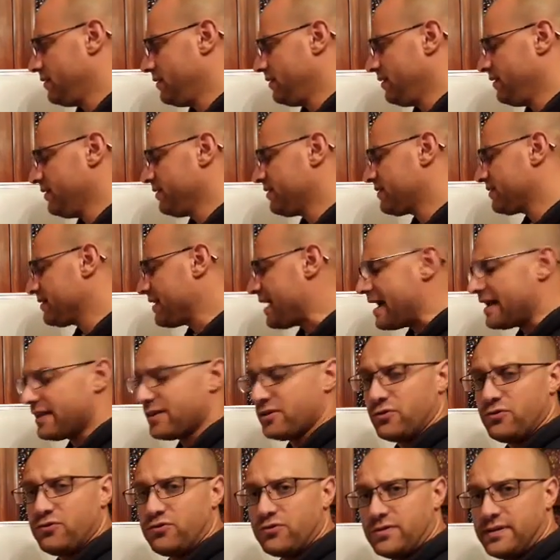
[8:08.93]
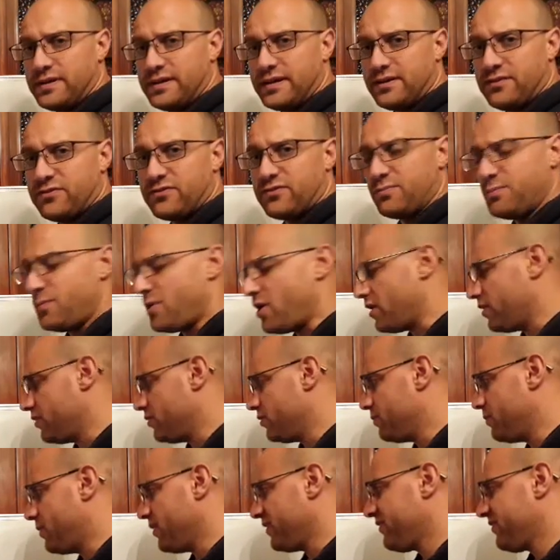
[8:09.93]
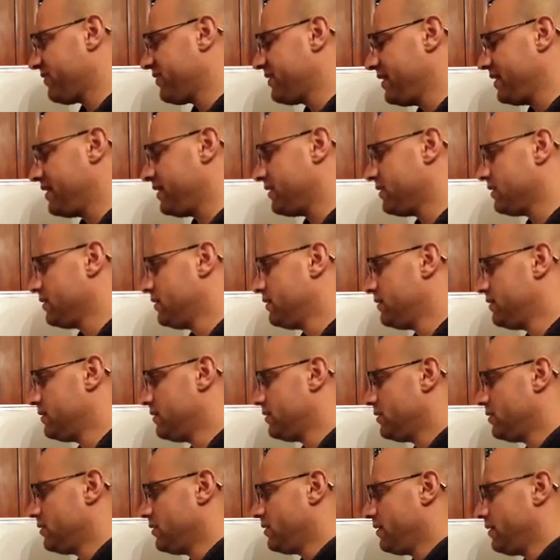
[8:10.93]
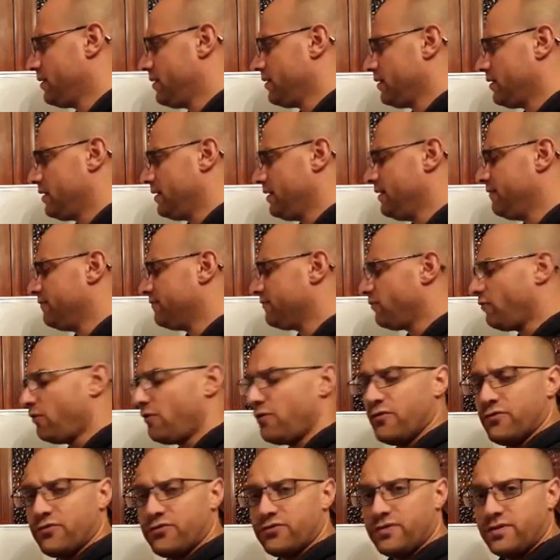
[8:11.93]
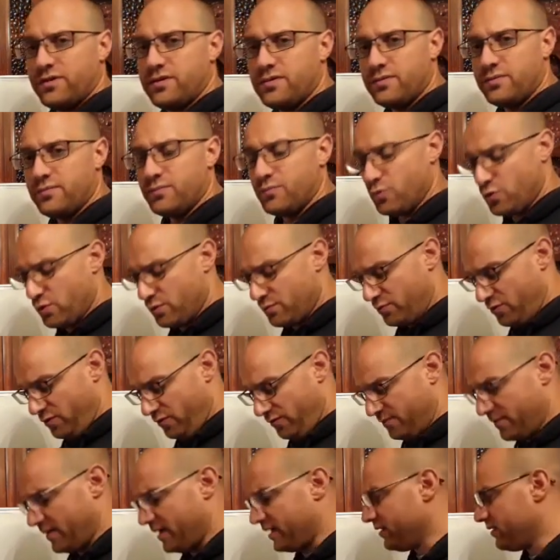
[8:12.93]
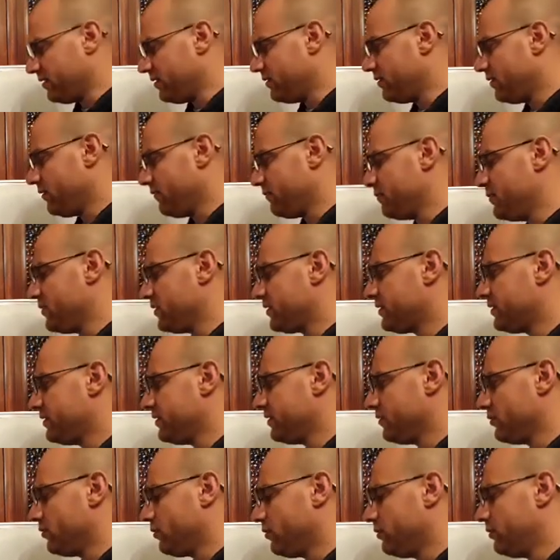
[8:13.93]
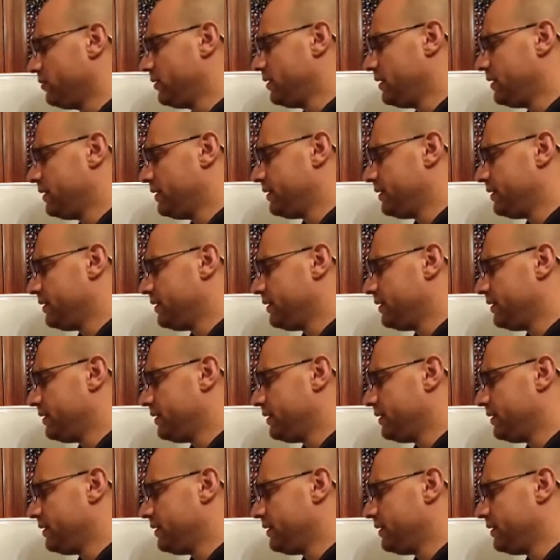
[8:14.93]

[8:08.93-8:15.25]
And slide usually is smaller, but still involves more movement of material